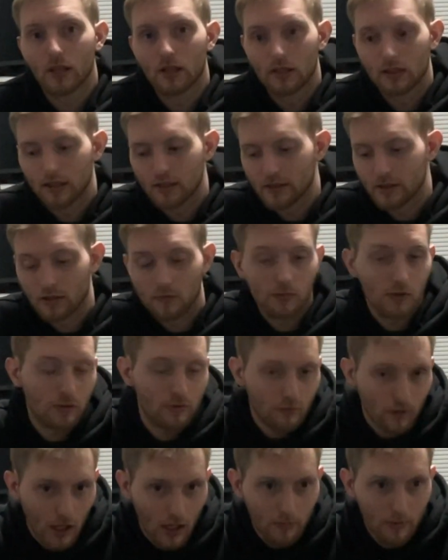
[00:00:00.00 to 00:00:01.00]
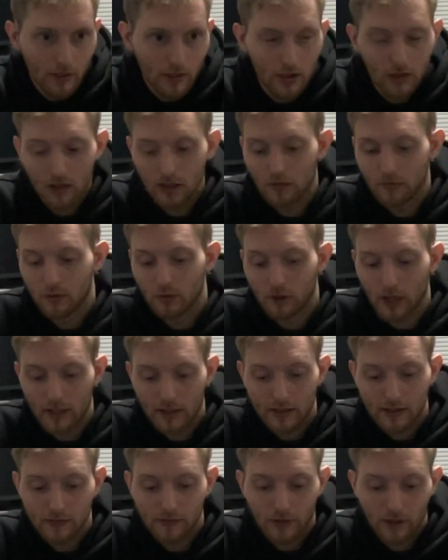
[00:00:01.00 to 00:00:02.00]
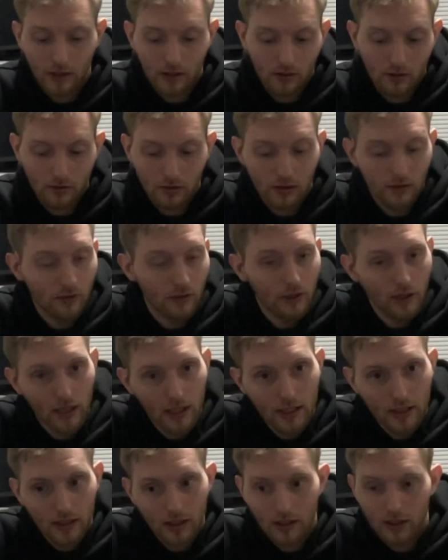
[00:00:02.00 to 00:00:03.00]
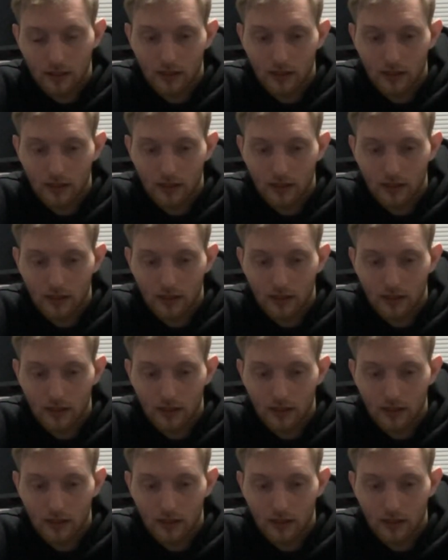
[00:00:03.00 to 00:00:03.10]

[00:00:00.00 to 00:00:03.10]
consider subscribing. If you like this video, leave a like,